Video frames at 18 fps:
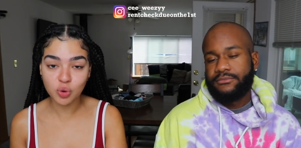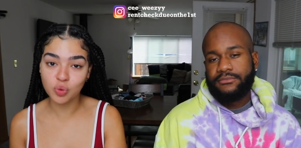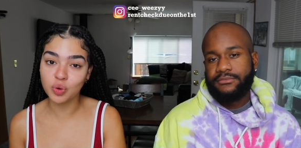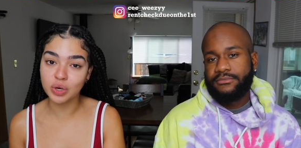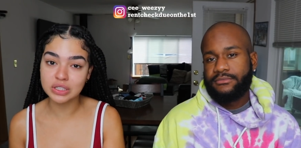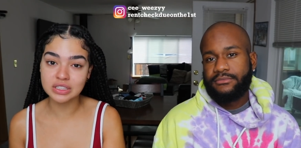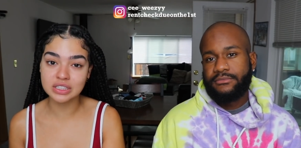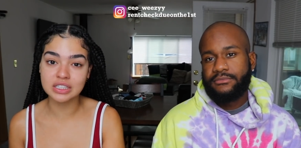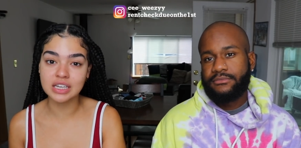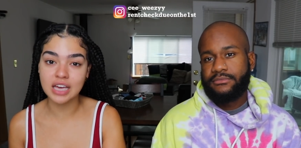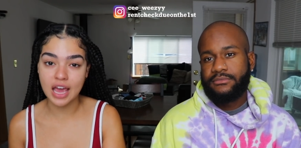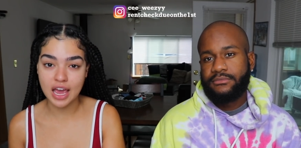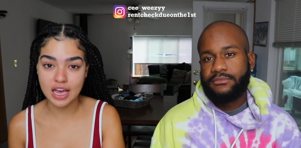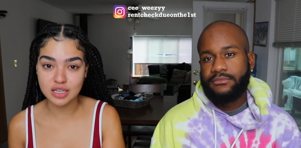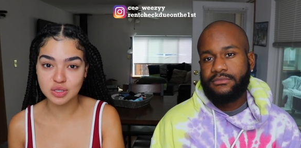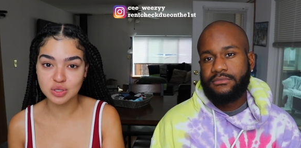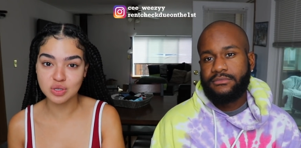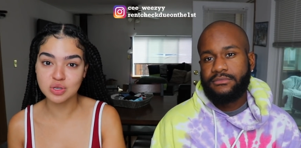Speaker 1: quick to
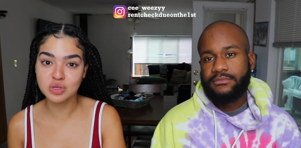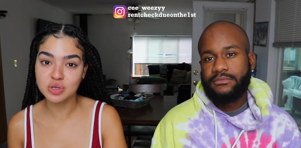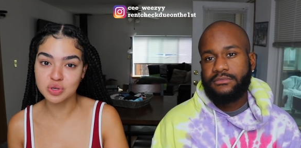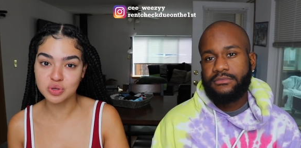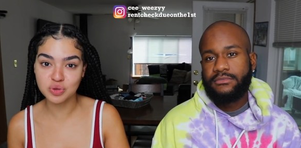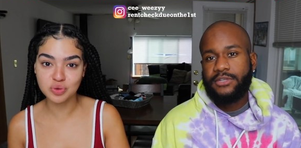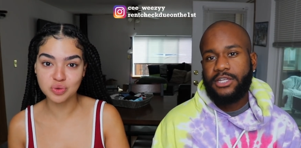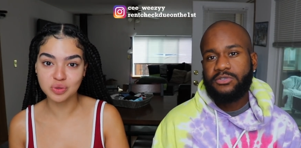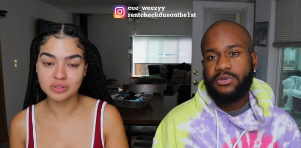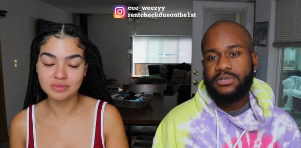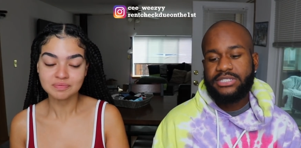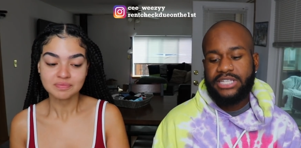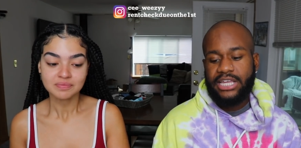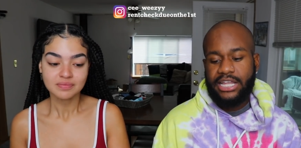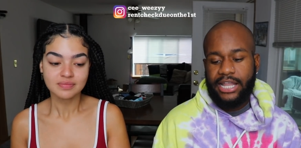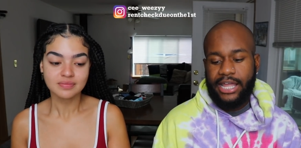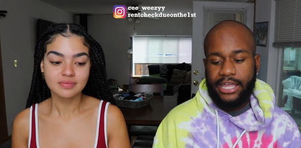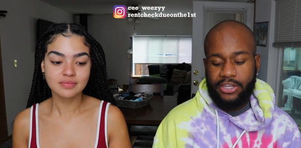cancel you. That's what I'm
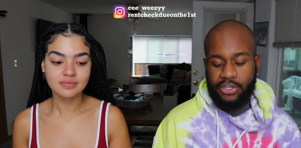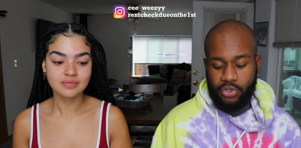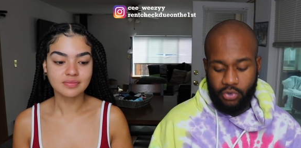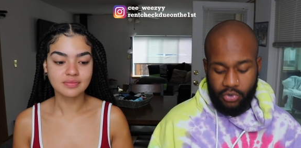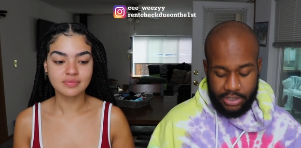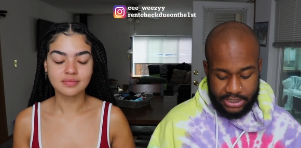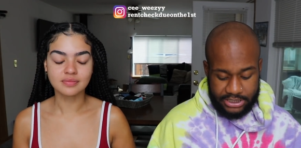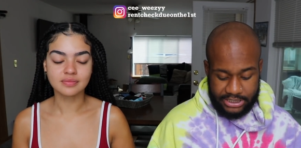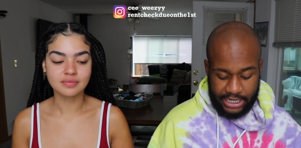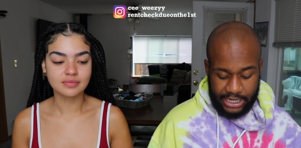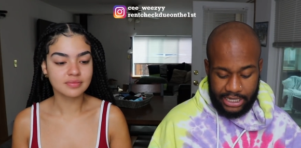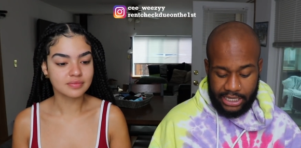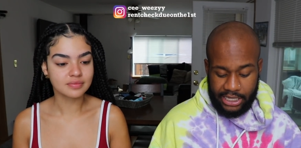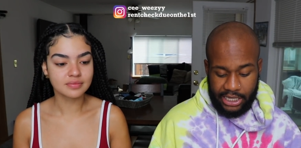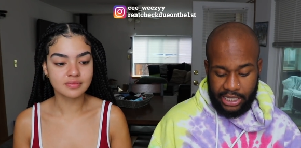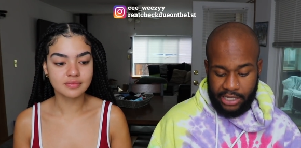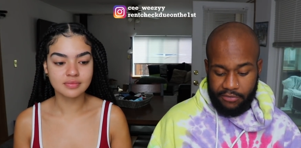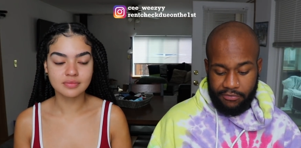
Speaker 2: saying. Like you could say
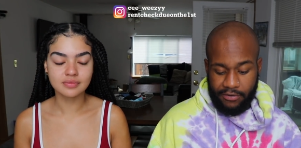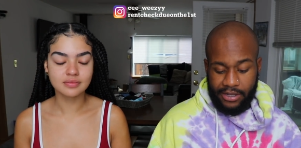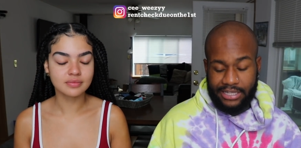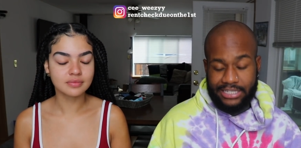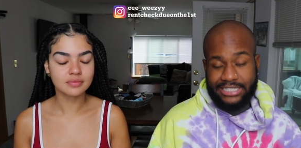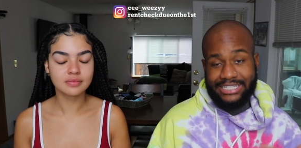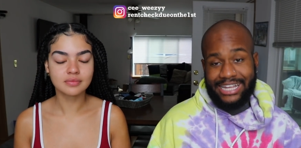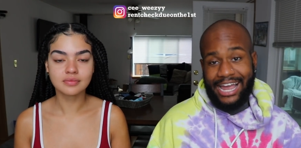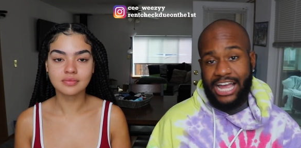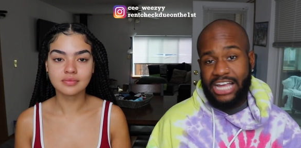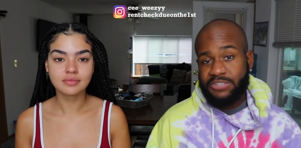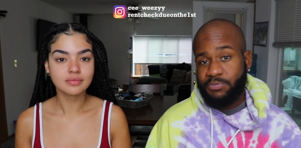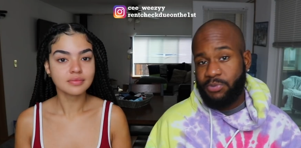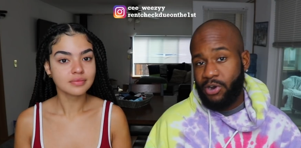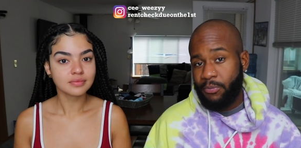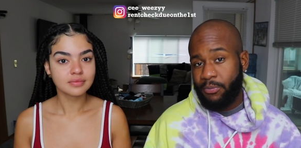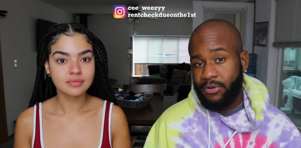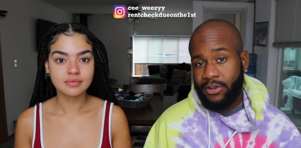fucking is
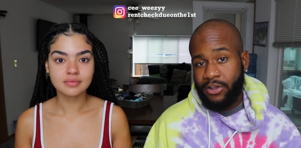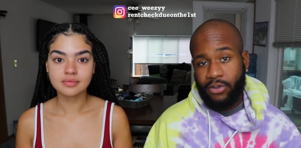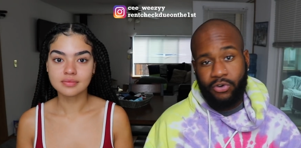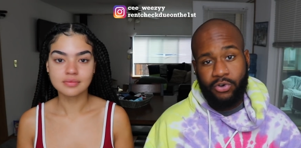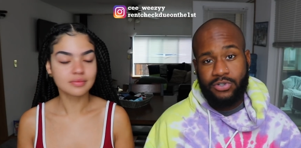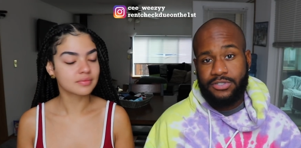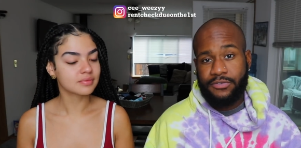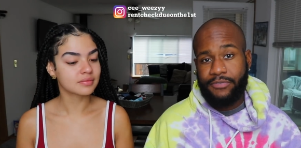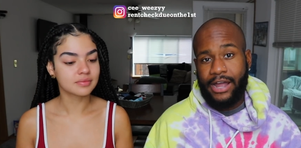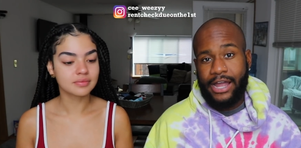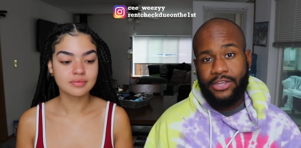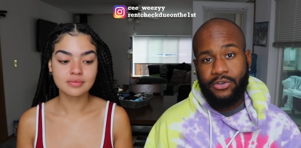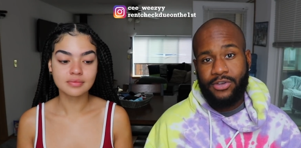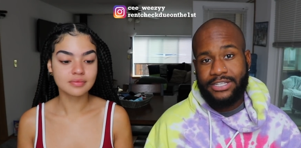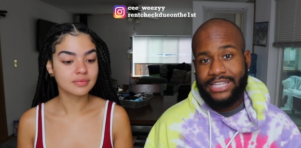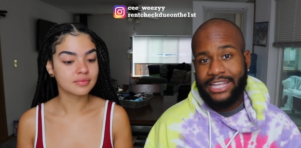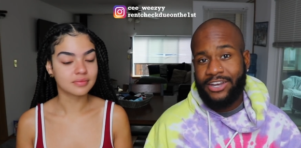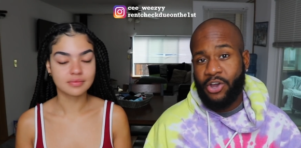purple and they'll crucify you
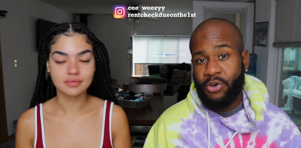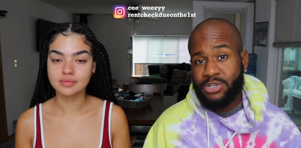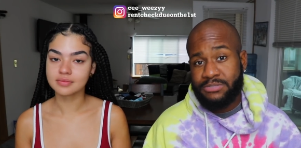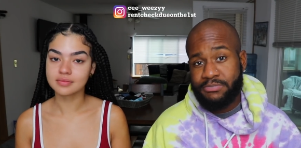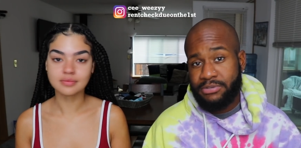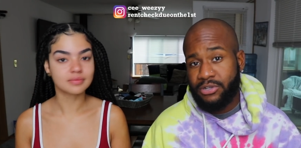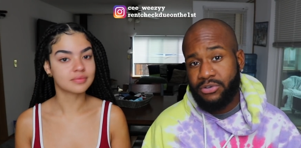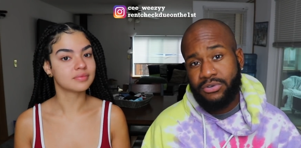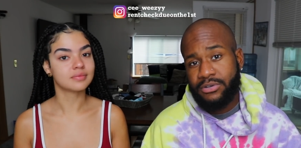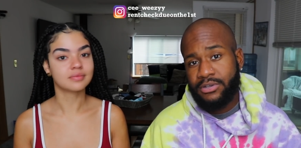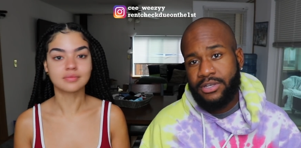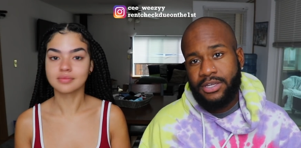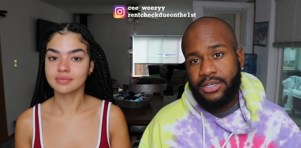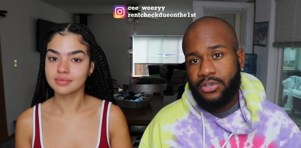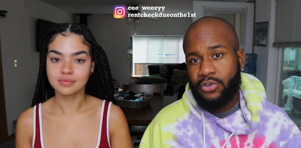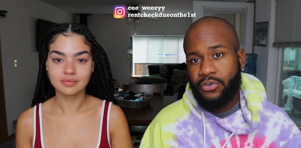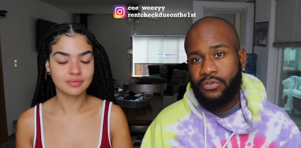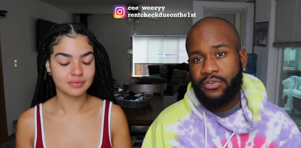because they know it's blue.
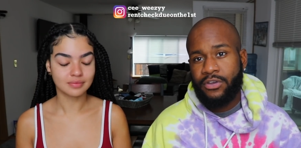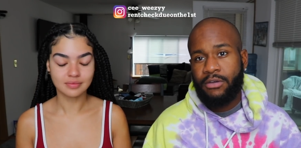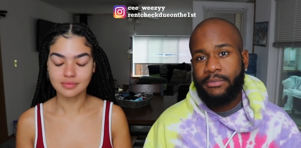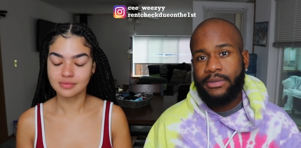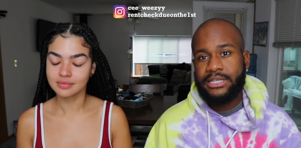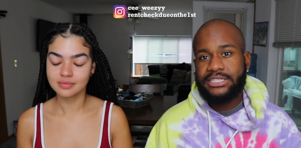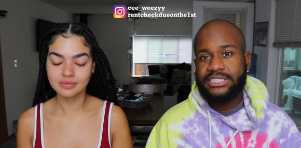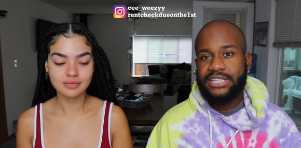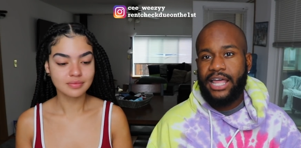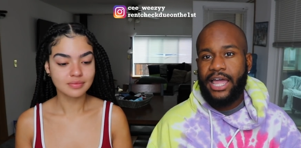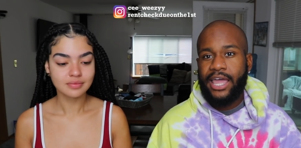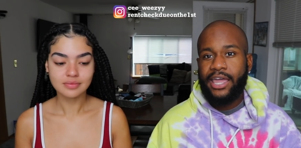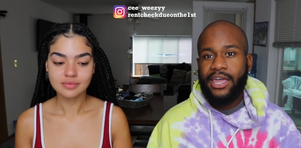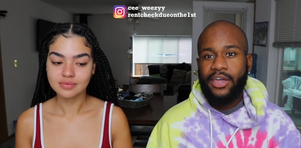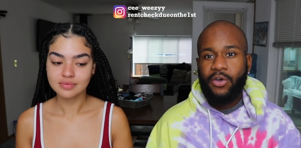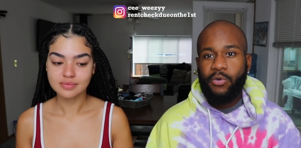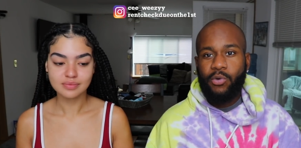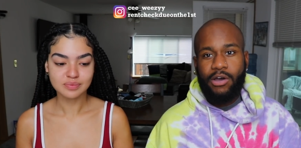You feel me? It's just like,
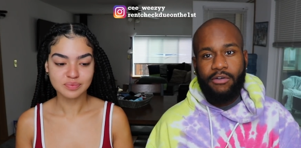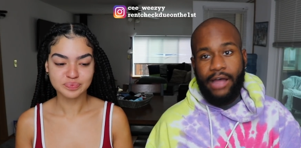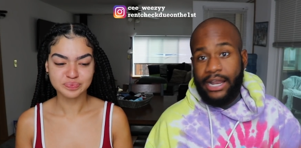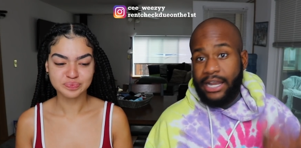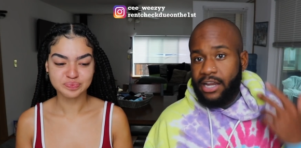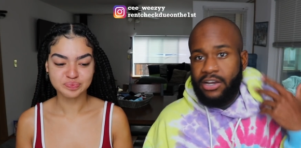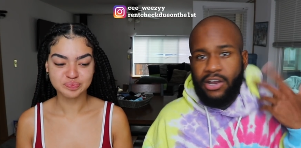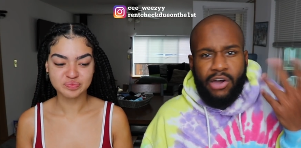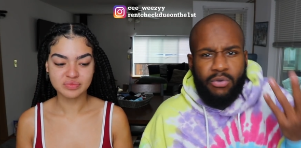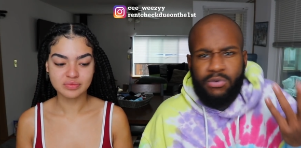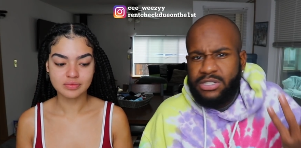well, I didn't know it